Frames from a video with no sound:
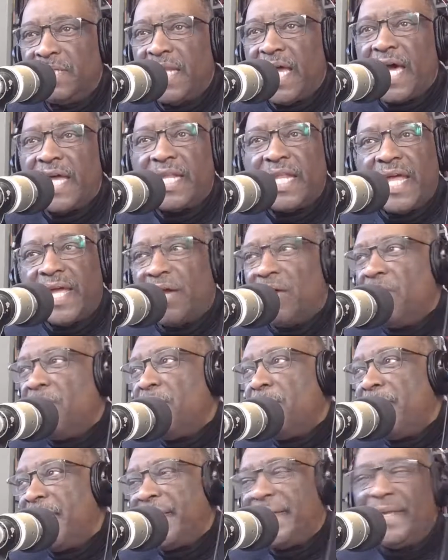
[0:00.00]
Not like,
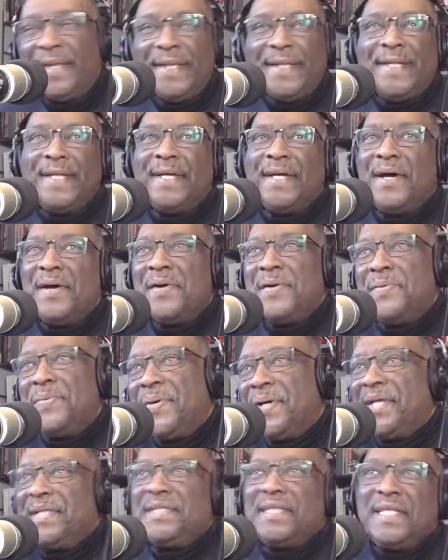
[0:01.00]

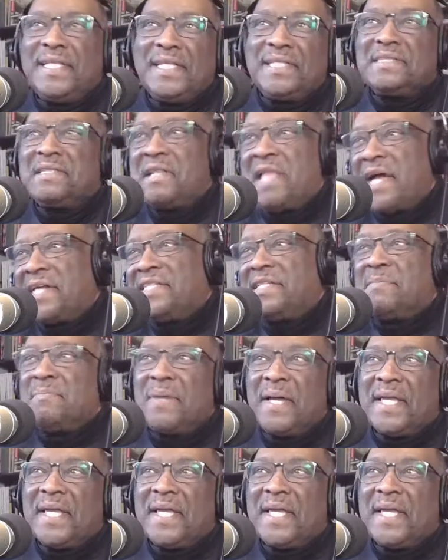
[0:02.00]
they just locked up